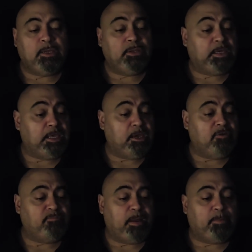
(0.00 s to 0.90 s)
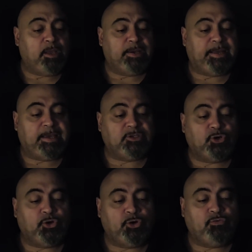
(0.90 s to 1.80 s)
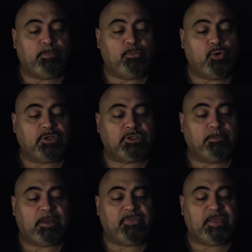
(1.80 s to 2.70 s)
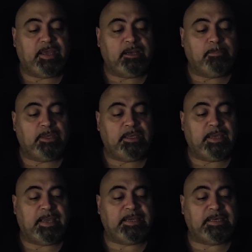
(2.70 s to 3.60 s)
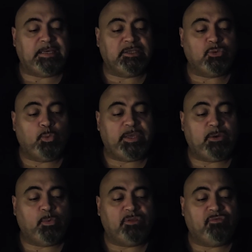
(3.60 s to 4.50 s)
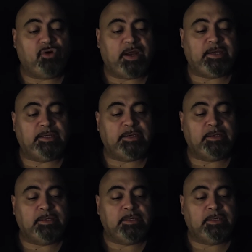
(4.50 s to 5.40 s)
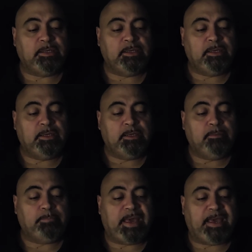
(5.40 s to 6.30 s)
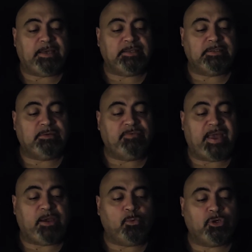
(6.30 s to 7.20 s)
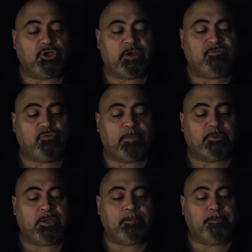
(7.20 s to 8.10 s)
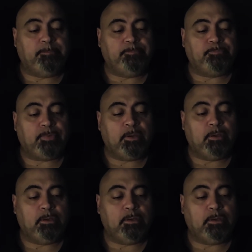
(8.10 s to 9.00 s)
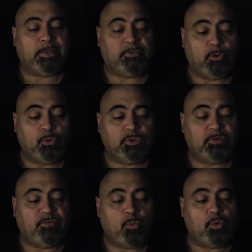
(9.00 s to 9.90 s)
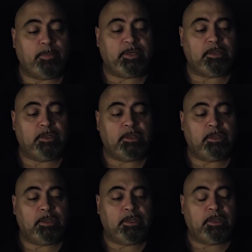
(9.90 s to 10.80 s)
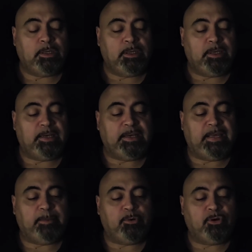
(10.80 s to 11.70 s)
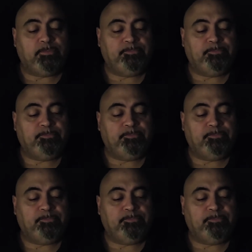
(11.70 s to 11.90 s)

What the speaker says: The king of Babylon has heard reports about the enemy, and he is weak with fright. Pangs of anguish have gripped him, like those of a woman in labor.